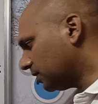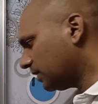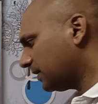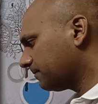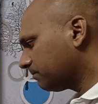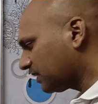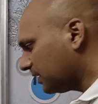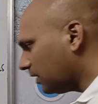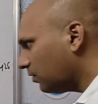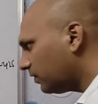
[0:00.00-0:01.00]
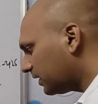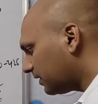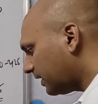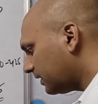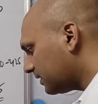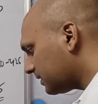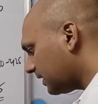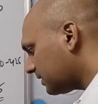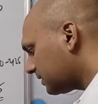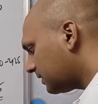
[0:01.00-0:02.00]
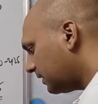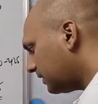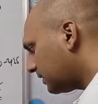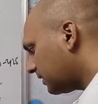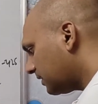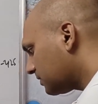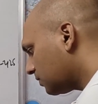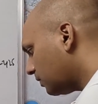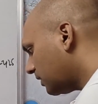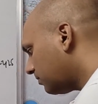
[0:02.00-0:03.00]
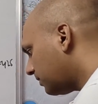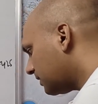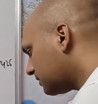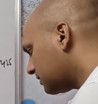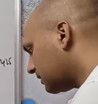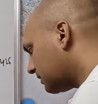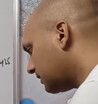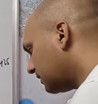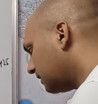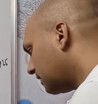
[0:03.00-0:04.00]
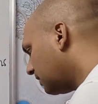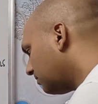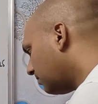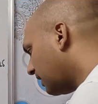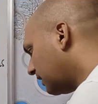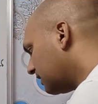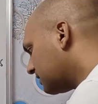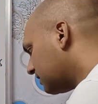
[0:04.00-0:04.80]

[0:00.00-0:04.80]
Okay. Now we can write this as 3k square plus 16k minus